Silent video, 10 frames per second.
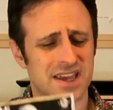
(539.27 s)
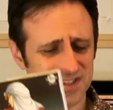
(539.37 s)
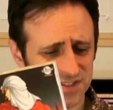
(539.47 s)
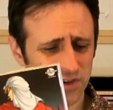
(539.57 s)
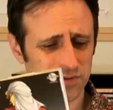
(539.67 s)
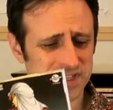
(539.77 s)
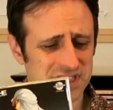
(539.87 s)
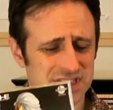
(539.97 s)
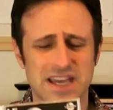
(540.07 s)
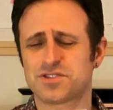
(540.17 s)
So
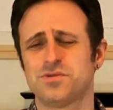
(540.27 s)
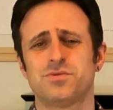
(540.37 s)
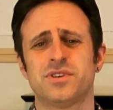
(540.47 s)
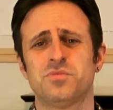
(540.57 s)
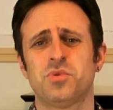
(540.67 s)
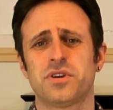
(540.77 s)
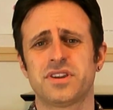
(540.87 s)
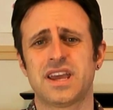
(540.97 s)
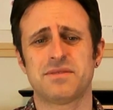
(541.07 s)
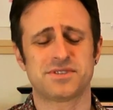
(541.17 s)
this is actually a really
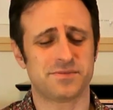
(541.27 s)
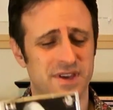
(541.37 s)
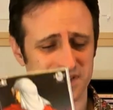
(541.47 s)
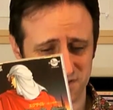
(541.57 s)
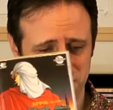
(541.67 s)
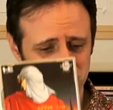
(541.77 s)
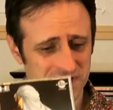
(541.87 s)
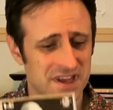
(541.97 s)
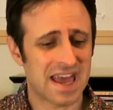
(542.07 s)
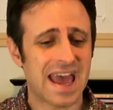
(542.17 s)
important game to me, so
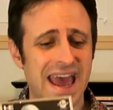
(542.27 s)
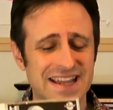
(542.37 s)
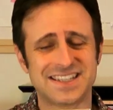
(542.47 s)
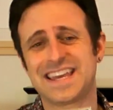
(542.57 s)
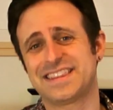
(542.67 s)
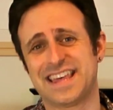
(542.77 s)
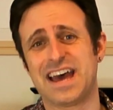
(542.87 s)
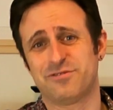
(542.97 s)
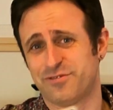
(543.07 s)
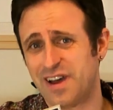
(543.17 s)
had to get
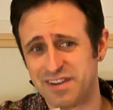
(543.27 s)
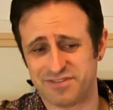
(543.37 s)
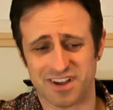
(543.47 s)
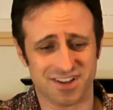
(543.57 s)
that. $5.